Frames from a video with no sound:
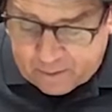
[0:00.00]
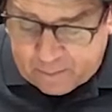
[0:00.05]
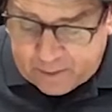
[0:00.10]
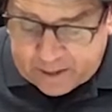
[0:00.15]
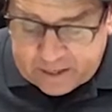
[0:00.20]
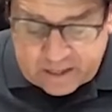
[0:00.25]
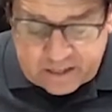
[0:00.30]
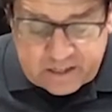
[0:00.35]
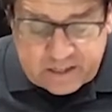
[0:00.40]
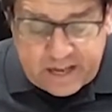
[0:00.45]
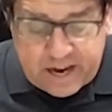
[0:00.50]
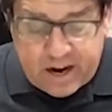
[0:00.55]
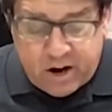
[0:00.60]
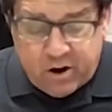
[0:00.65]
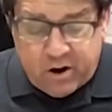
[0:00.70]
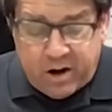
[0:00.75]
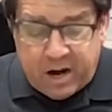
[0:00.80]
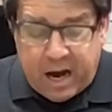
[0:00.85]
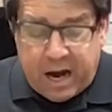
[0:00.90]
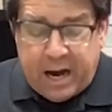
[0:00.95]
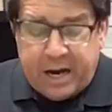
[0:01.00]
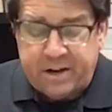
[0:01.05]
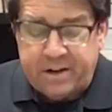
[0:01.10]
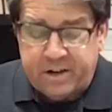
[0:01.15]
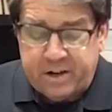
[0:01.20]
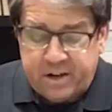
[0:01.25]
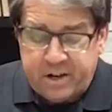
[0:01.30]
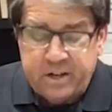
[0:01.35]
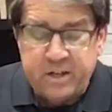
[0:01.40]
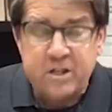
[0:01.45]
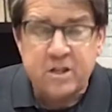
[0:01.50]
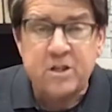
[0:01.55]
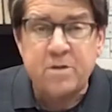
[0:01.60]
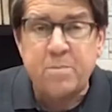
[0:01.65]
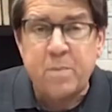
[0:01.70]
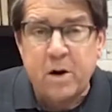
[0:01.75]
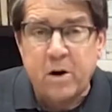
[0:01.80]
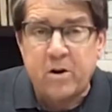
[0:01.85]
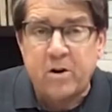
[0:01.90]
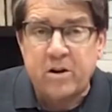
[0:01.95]
them because they are not
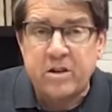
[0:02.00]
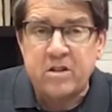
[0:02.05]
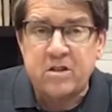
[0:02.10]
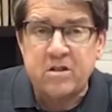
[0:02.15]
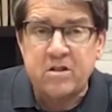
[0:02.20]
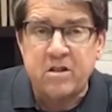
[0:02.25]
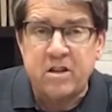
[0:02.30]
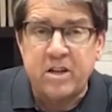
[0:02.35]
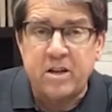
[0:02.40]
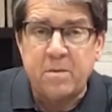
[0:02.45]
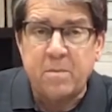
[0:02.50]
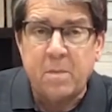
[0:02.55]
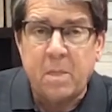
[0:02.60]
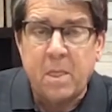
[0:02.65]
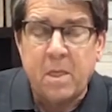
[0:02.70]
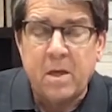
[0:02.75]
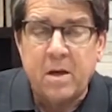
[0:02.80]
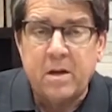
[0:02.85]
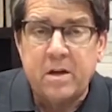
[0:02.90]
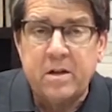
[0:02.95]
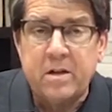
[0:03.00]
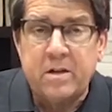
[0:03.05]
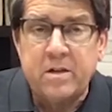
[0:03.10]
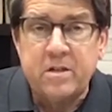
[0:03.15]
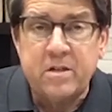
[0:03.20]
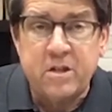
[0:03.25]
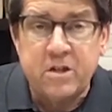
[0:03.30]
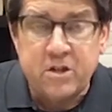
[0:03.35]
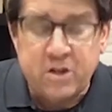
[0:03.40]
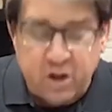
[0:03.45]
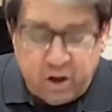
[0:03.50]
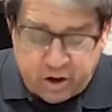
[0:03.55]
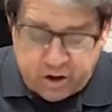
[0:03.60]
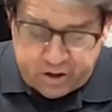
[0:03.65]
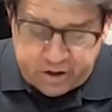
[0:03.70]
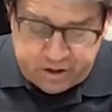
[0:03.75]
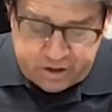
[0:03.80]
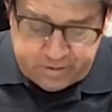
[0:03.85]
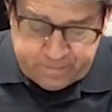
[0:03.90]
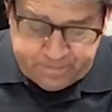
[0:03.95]
spiritually
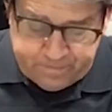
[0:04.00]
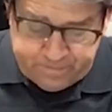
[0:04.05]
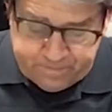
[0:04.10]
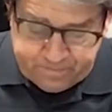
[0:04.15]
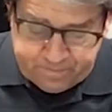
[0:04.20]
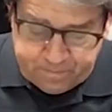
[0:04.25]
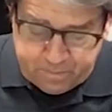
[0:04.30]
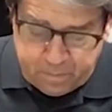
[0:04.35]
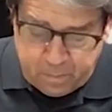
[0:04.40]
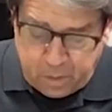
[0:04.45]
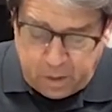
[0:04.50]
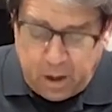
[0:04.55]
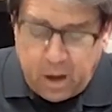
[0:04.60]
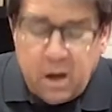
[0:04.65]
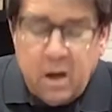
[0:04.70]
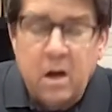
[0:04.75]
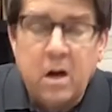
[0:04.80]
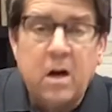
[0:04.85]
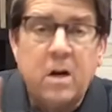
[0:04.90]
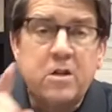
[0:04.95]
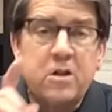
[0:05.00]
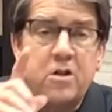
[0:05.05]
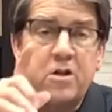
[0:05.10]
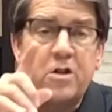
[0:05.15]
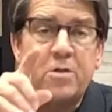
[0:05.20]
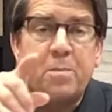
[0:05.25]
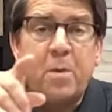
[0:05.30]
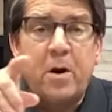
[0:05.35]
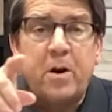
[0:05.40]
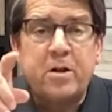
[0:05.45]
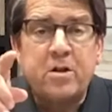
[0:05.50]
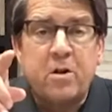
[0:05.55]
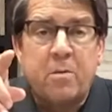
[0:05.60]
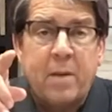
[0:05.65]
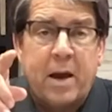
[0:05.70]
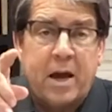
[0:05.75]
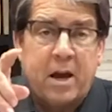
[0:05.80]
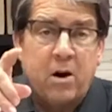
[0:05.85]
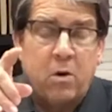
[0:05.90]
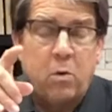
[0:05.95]
discerned. So the spiritual
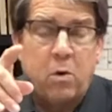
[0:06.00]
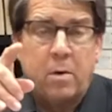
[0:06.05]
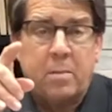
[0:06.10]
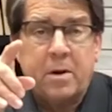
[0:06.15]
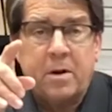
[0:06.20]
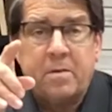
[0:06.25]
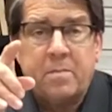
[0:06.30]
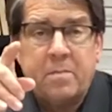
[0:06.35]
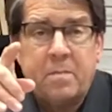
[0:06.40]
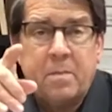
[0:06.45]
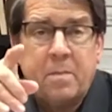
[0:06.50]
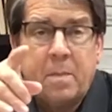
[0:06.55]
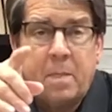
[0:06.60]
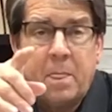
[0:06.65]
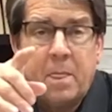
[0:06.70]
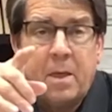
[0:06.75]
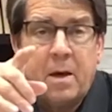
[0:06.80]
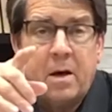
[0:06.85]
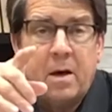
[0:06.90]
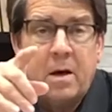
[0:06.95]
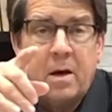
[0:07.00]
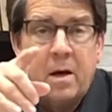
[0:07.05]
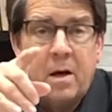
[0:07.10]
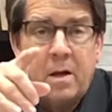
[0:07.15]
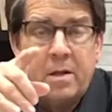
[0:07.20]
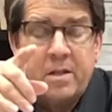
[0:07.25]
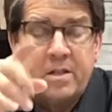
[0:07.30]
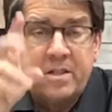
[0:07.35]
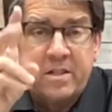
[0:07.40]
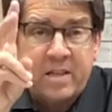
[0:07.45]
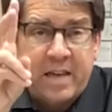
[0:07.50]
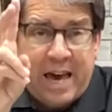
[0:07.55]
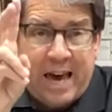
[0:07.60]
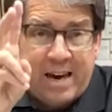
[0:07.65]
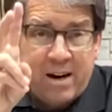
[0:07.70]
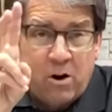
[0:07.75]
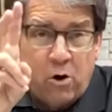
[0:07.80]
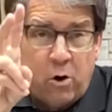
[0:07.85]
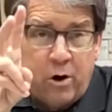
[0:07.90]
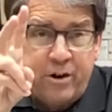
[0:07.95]
man or woman. This is
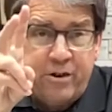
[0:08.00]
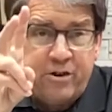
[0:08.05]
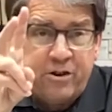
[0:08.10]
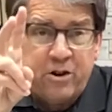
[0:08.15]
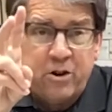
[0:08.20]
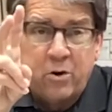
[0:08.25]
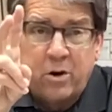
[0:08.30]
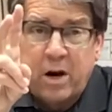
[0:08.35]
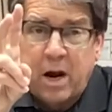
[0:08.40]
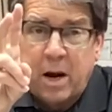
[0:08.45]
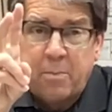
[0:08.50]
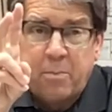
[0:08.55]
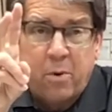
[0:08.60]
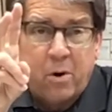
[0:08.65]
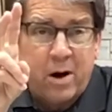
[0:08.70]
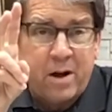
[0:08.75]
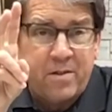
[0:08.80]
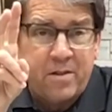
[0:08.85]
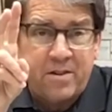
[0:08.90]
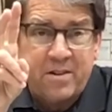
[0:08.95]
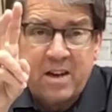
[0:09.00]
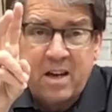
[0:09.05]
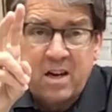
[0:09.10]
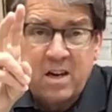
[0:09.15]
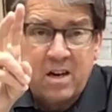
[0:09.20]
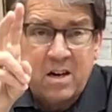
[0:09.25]
category two, and I pray that